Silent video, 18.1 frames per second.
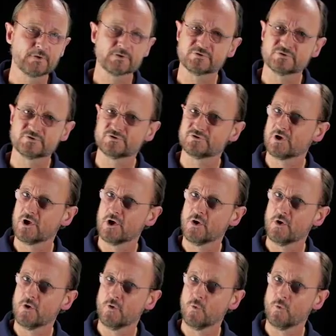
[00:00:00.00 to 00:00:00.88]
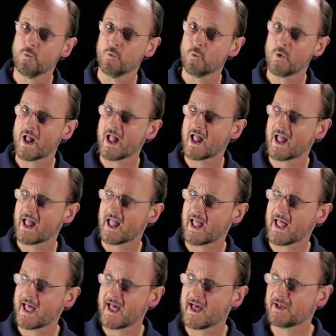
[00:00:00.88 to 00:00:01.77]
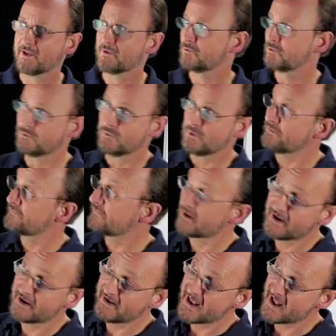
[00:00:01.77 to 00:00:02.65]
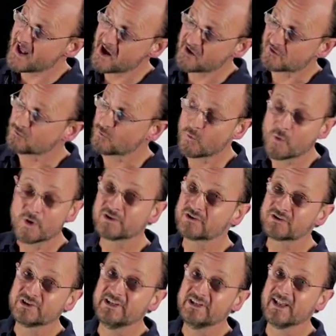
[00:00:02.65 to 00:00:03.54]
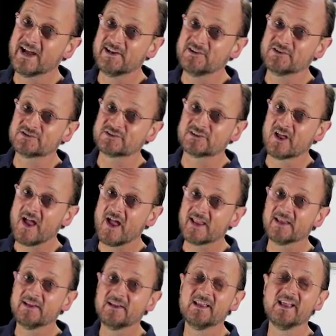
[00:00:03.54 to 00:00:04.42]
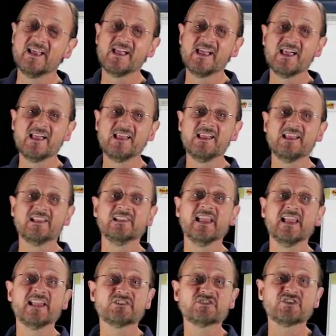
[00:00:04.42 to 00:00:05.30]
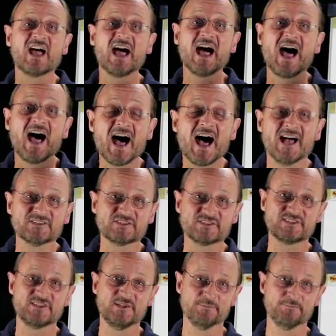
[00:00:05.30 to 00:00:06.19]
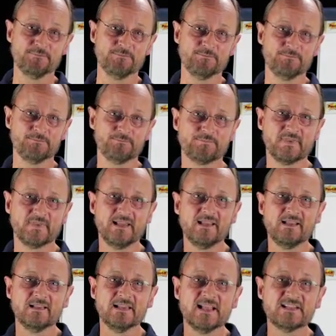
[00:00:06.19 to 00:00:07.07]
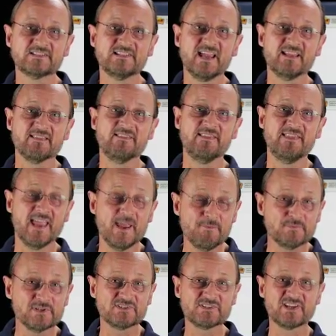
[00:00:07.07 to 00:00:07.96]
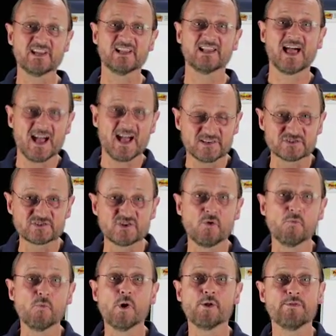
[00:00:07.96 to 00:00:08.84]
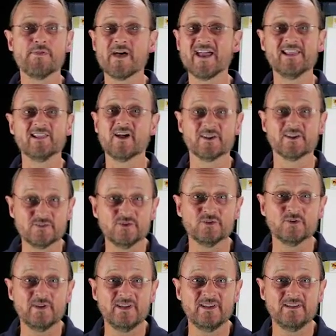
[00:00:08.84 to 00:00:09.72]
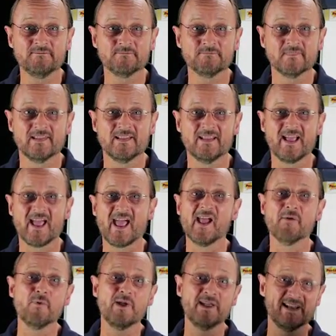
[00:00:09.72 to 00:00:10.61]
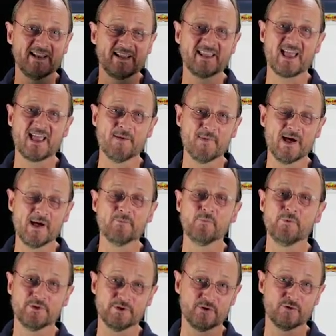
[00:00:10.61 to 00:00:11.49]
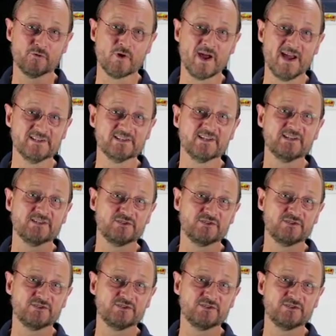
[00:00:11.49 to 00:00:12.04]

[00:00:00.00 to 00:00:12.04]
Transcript: So, how do we find out what teenagers like? Let's ask them. Let's get them to tell us what they like doing, and we're going to come up with a great